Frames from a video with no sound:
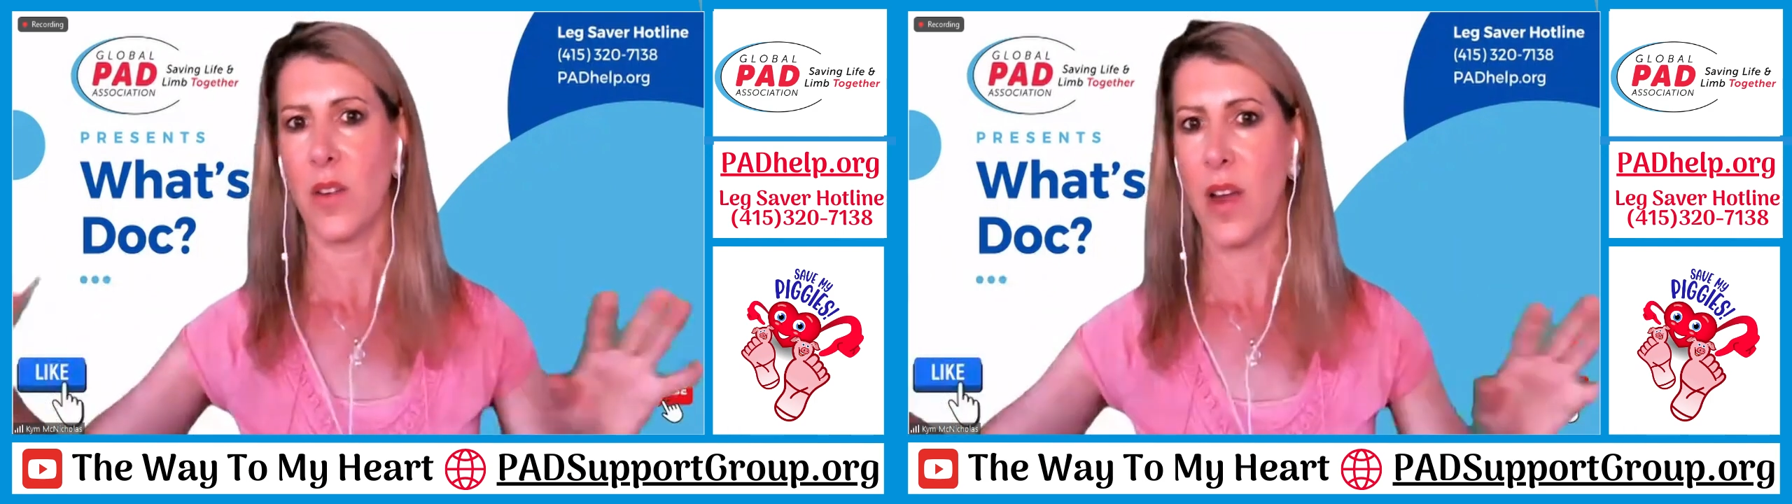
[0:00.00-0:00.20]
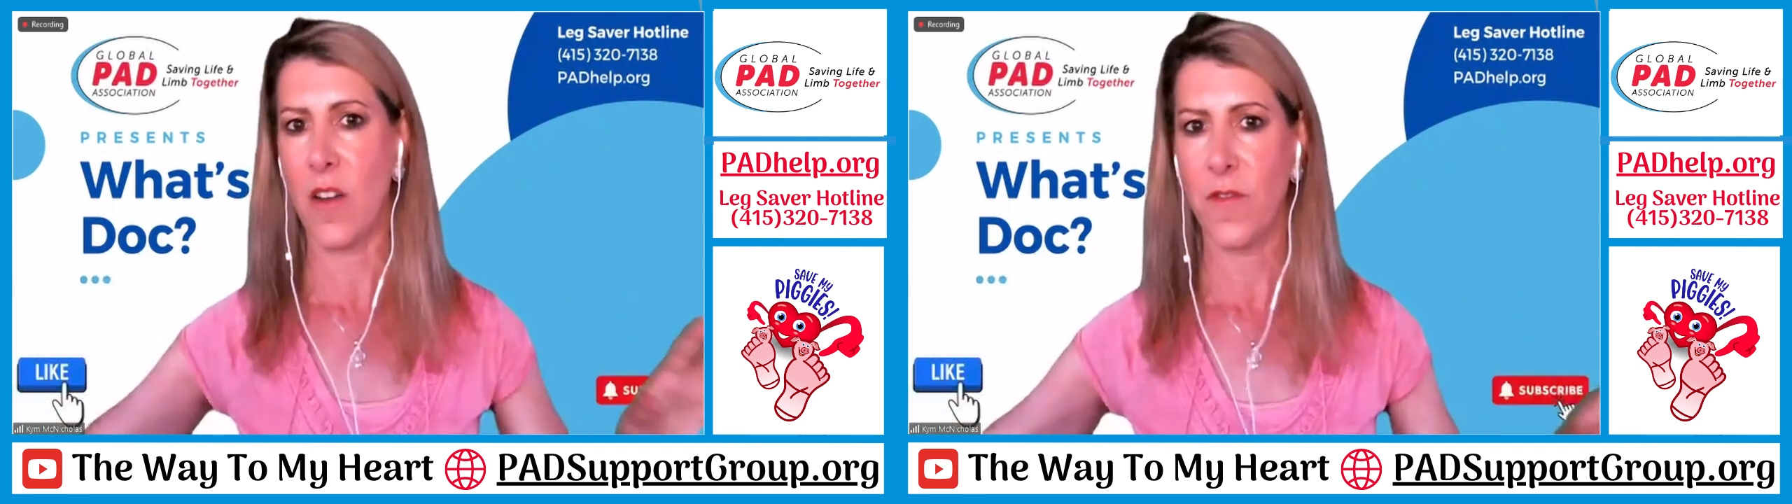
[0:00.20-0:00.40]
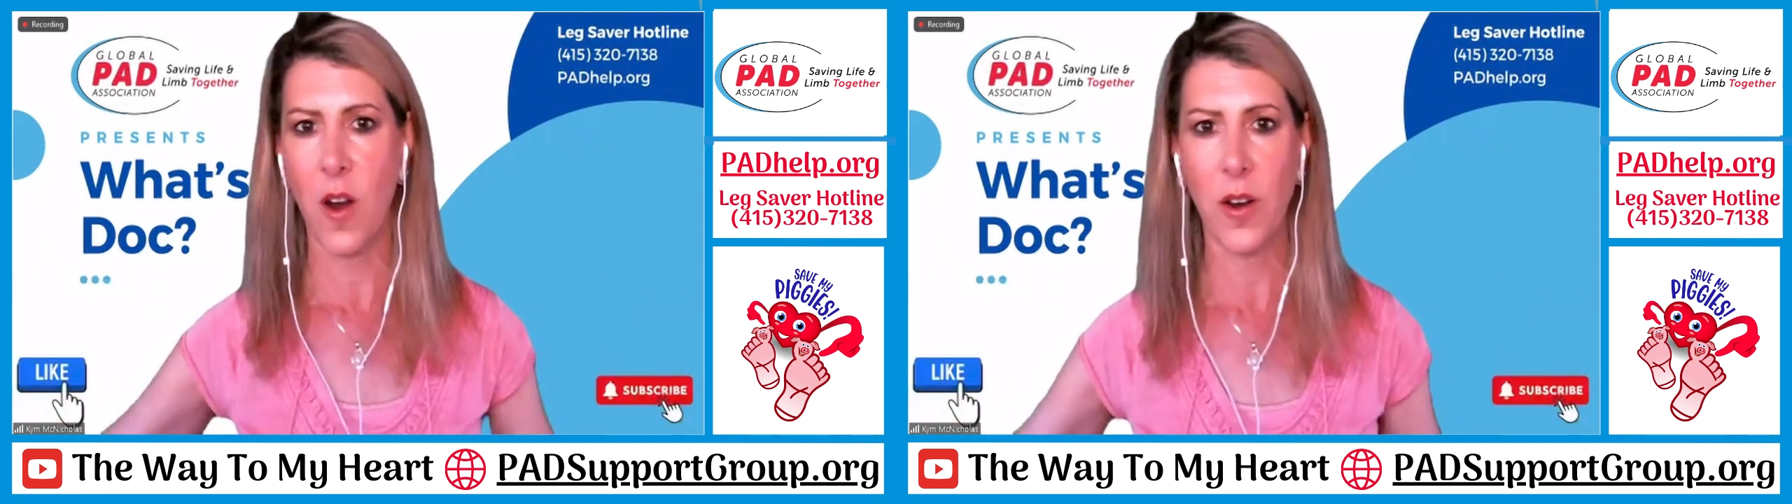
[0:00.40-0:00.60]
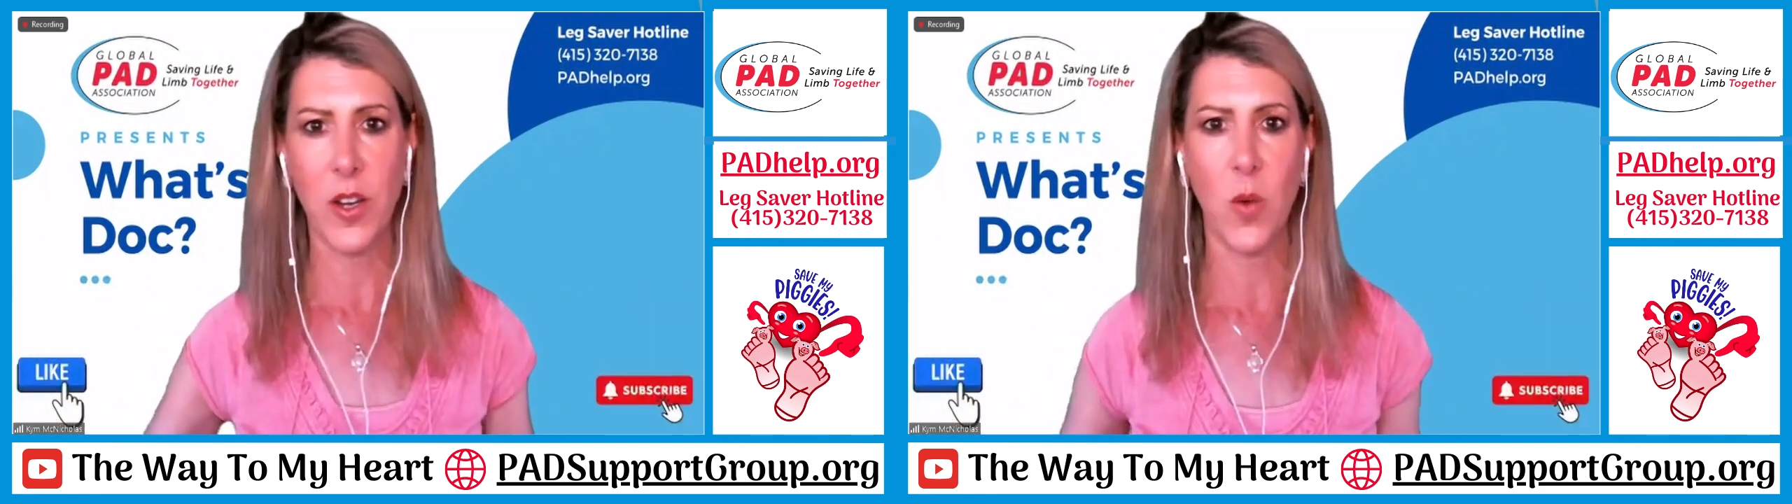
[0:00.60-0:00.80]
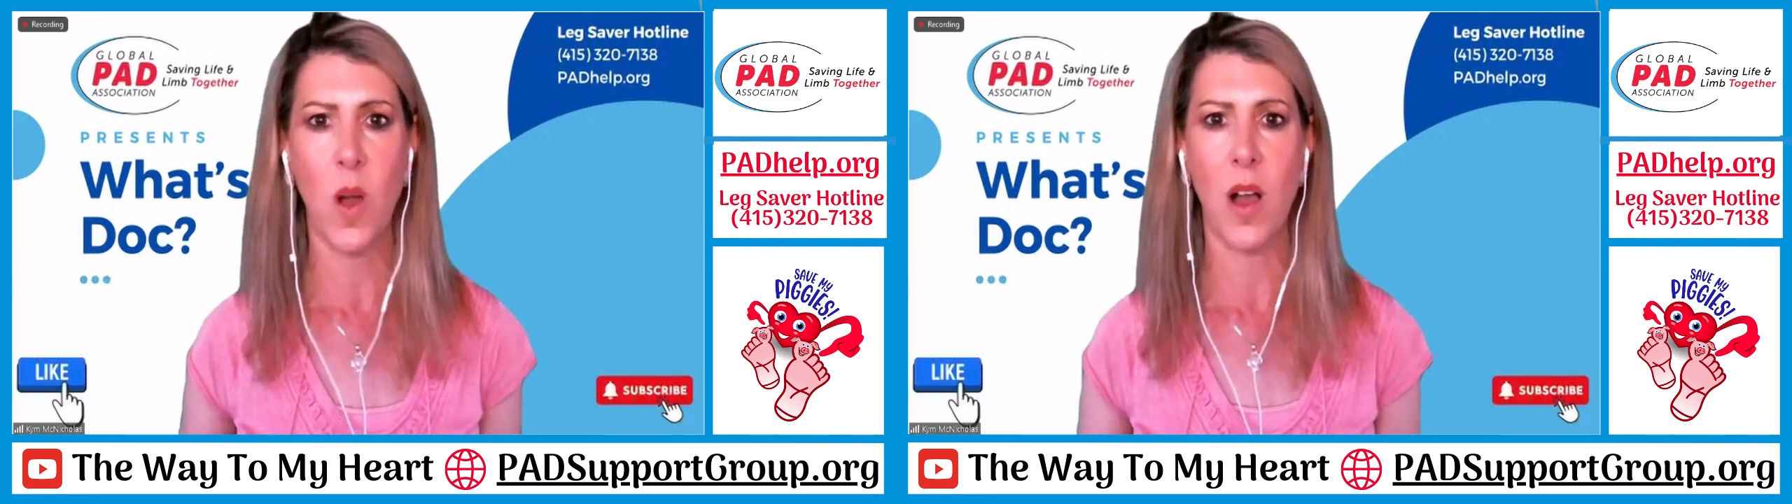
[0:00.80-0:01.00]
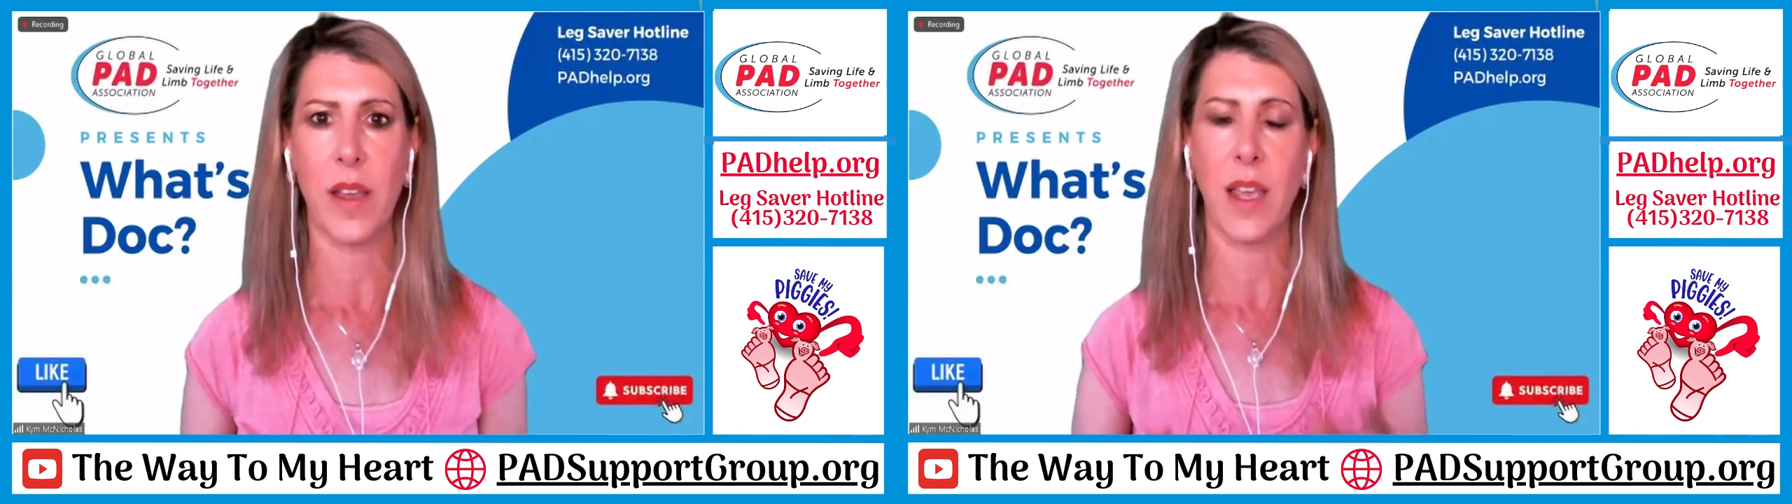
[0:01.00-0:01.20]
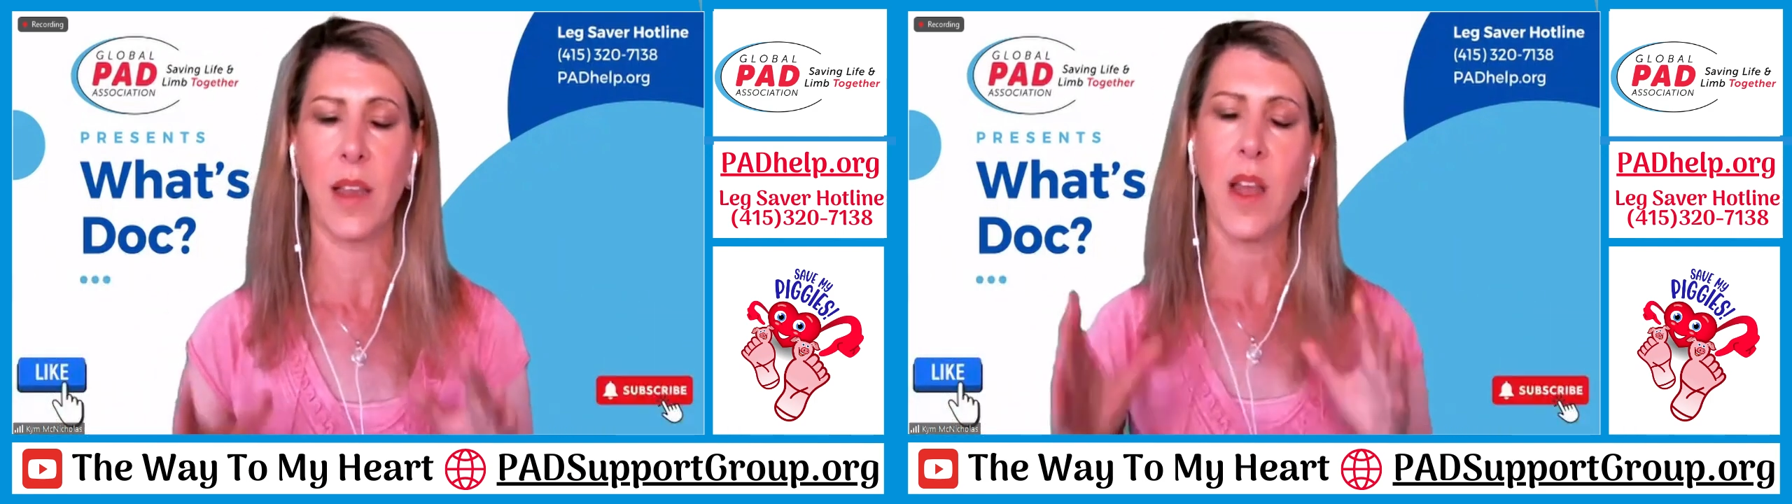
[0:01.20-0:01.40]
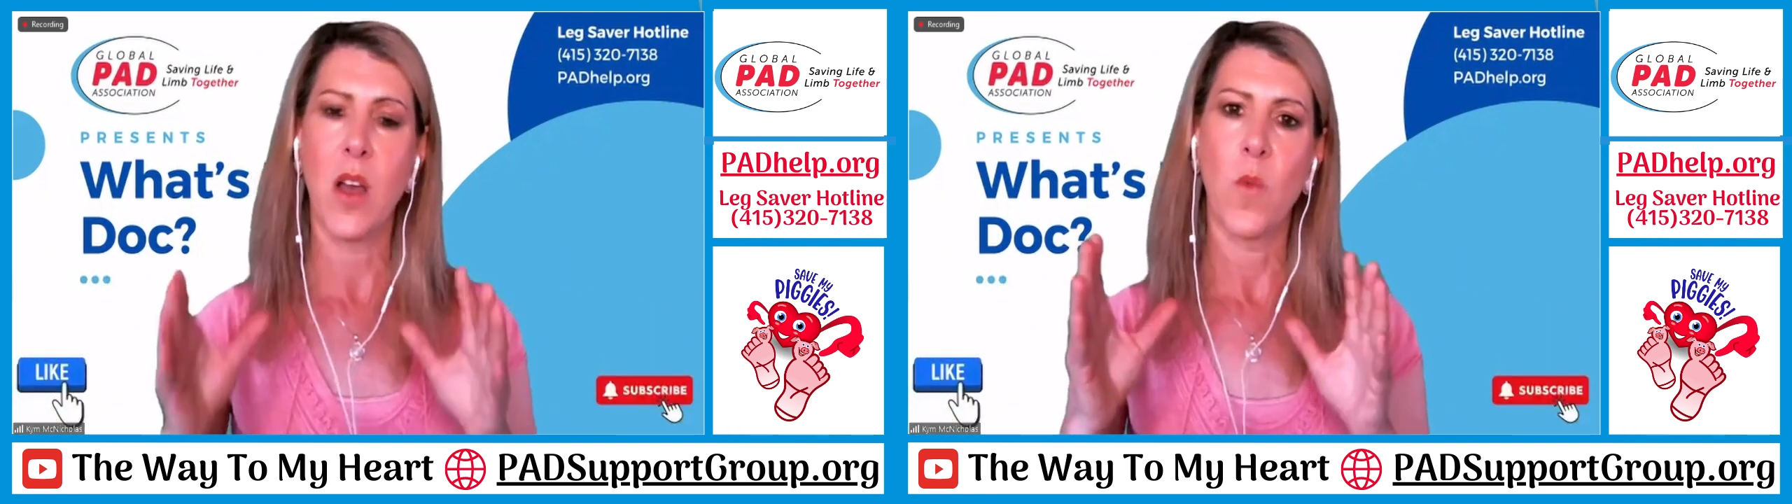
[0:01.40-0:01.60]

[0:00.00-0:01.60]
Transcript: or how far you're walking.